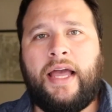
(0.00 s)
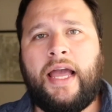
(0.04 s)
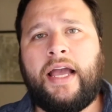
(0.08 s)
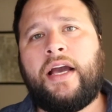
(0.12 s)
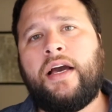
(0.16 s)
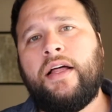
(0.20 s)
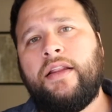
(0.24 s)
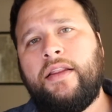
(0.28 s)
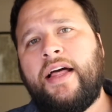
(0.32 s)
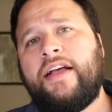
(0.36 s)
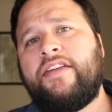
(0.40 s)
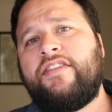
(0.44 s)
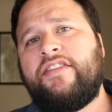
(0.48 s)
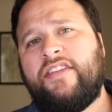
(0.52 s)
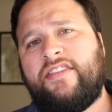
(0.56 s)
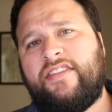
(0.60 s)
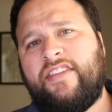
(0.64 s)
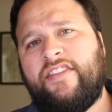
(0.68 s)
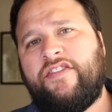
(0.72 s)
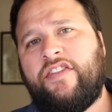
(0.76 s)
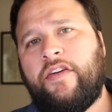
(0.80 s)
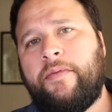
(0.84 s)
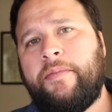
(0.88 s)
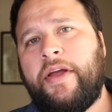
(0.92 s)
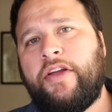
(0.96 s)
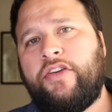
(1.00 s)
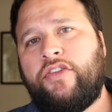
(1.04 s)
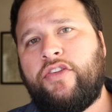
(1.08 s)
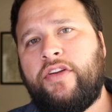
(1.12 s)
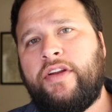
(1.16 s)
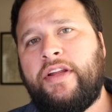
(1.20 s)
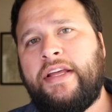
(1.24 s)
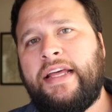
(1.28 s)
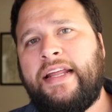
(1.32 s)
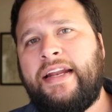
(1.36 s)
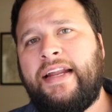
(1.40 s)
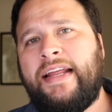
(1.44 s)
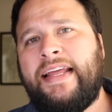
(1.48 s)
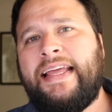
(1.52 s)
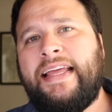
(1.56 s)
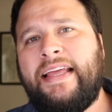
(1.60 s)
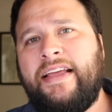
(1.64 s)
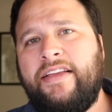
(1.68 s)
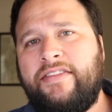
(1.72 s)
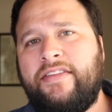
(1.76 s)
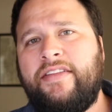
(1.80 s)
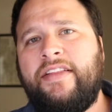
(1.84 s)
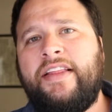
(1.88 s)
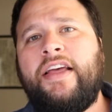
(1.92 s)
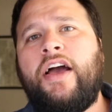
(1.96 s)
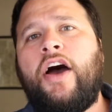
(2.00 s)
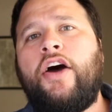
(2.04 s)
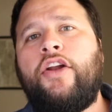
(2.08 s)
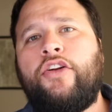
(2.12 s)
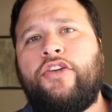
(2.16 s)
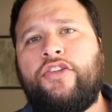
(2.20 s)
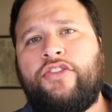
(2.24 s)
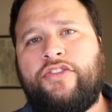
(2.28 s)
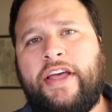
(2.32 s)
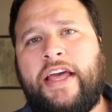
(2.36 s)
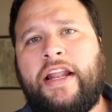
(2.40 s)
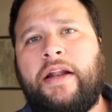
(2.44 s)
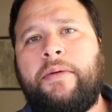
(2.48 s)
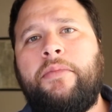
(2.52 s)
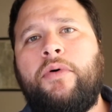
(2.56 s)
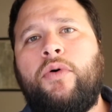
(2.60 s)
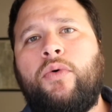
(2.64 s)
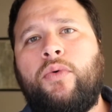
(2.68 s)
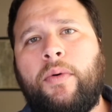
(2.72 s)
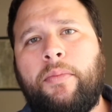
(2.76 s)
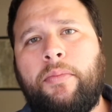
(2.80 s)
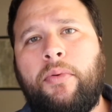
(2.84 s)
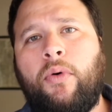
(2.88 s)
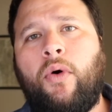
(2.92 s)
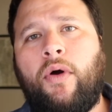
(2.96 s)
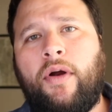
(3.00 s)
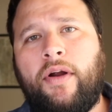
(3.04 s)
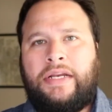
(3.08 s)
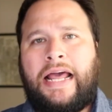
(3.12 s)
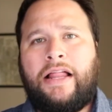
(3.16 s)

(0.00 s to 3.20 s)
and collects this information in an easily understandable report.